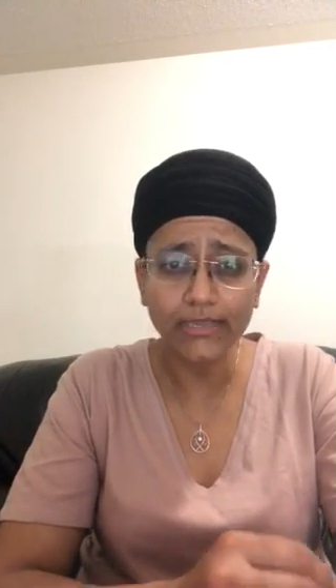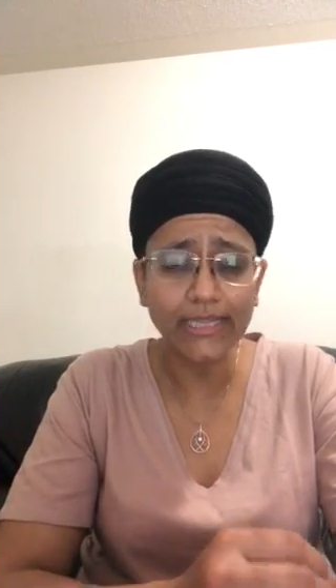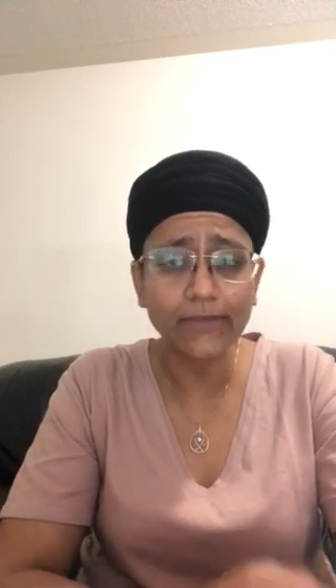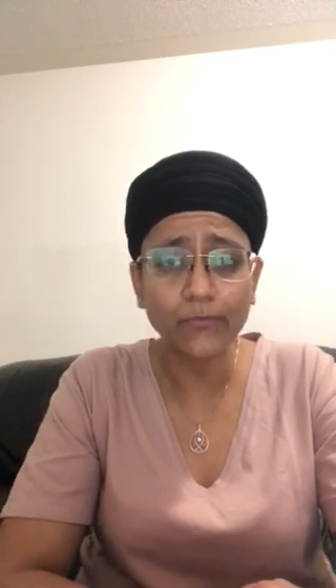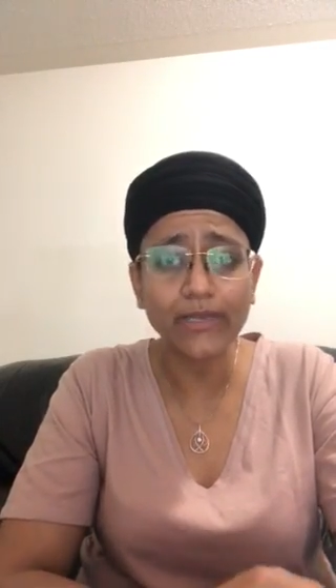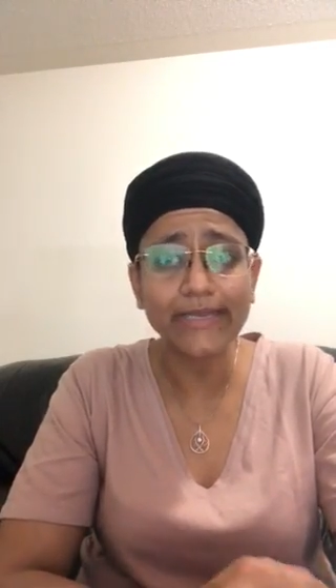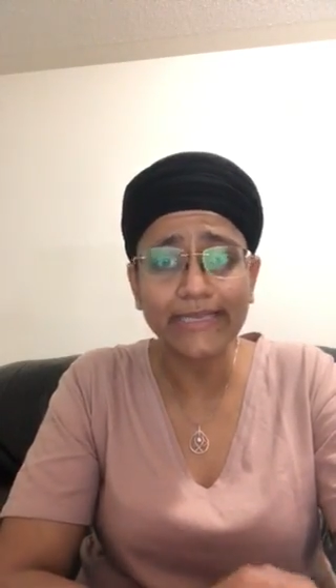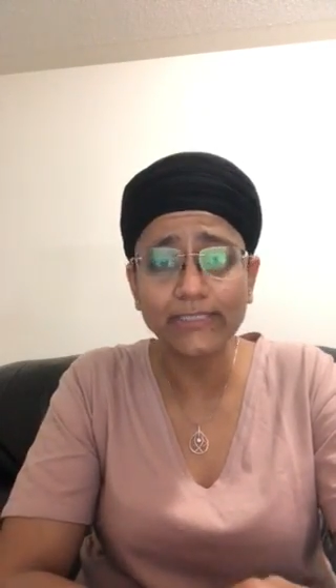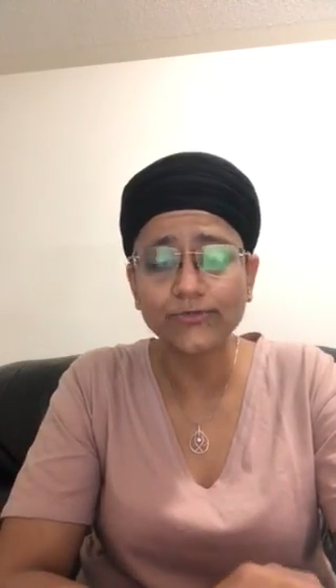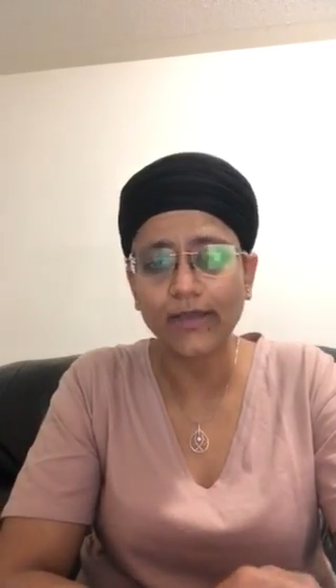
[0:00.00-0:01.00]
they will
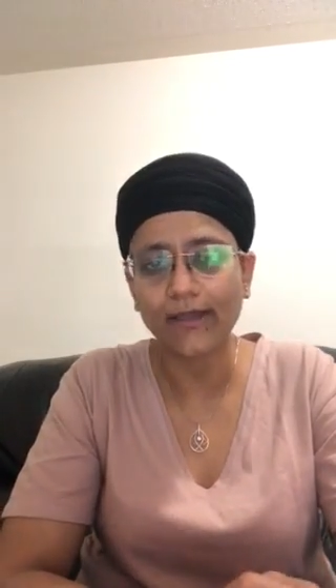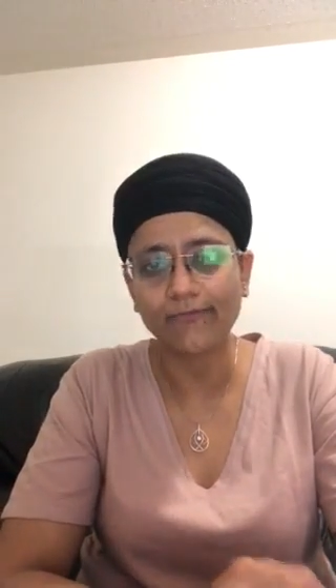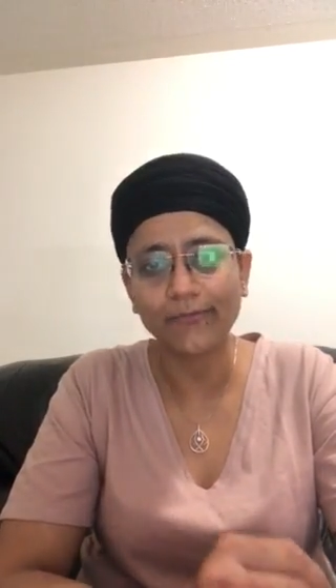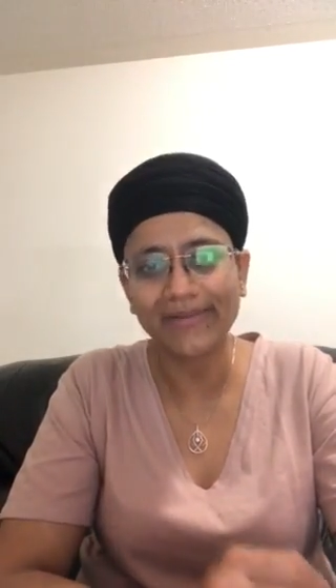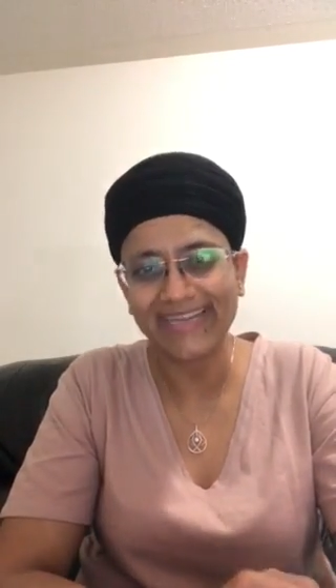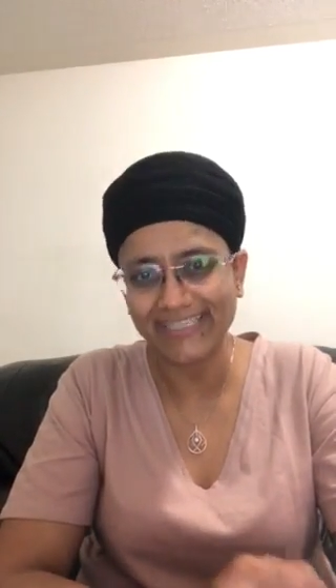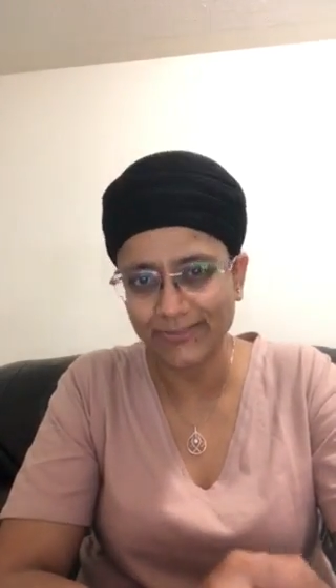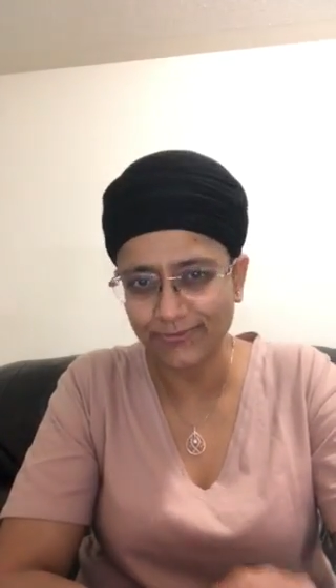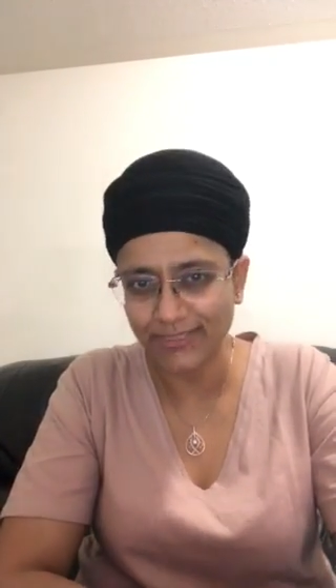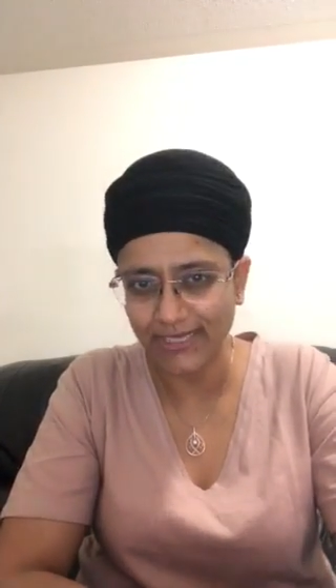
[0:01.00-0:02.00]
need to have a place
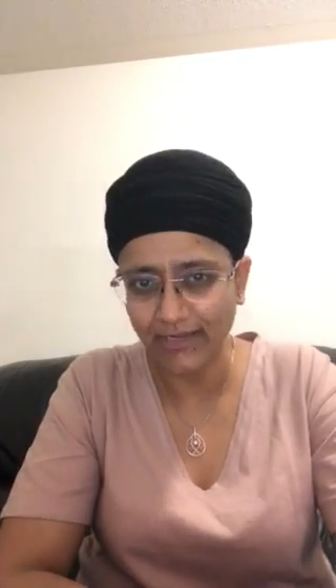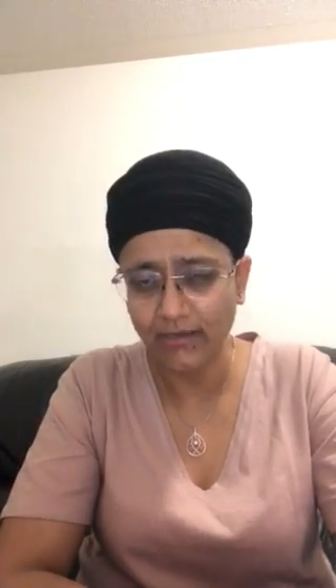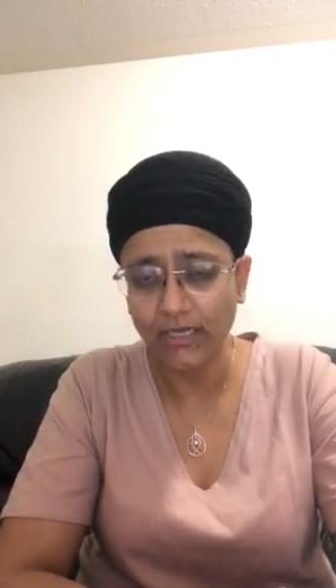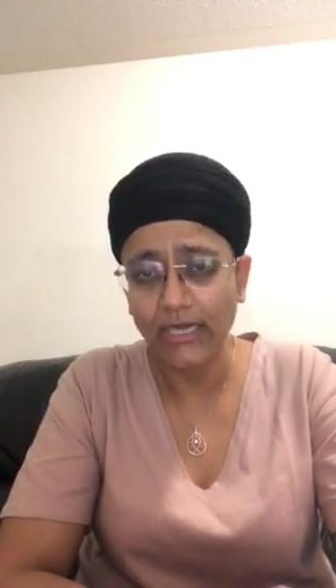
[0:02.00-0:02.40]
to stay.